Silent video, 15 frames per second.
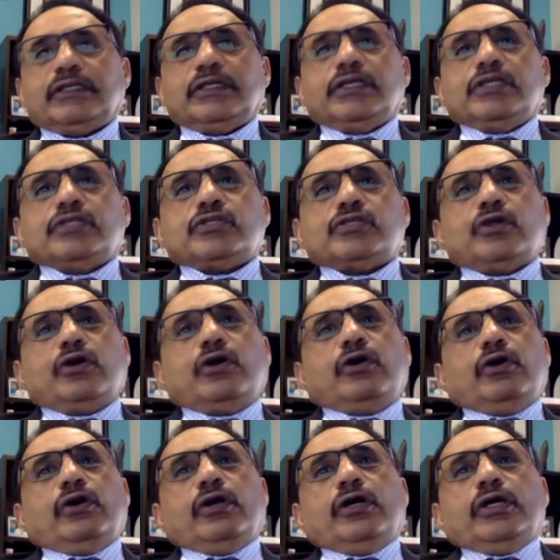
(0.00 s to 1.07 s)
So
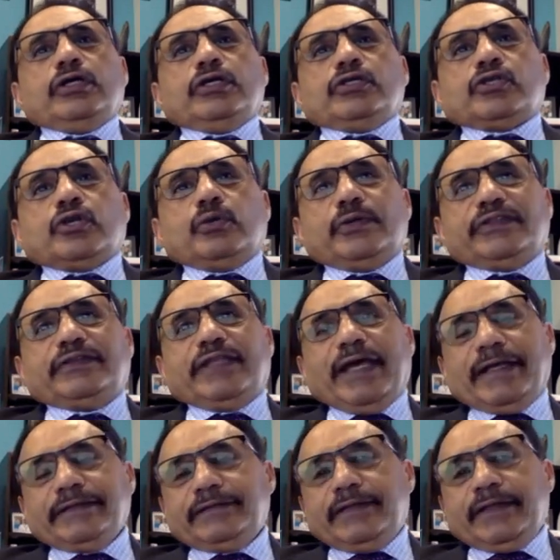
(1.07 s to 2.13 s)
with
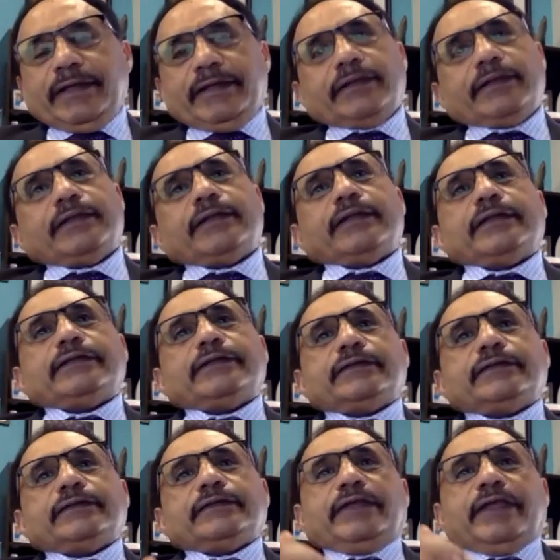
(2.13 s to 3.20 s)
that, then
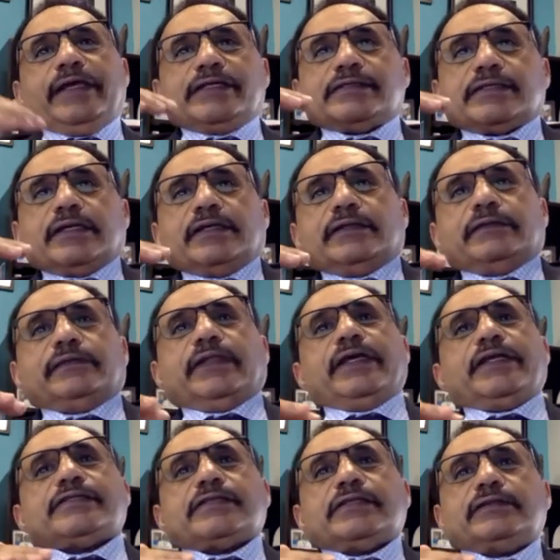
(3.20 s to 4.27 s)
there's
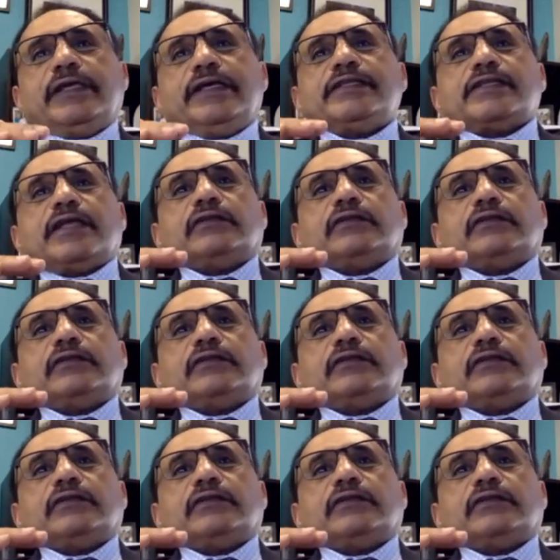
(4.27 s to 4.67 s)
a lot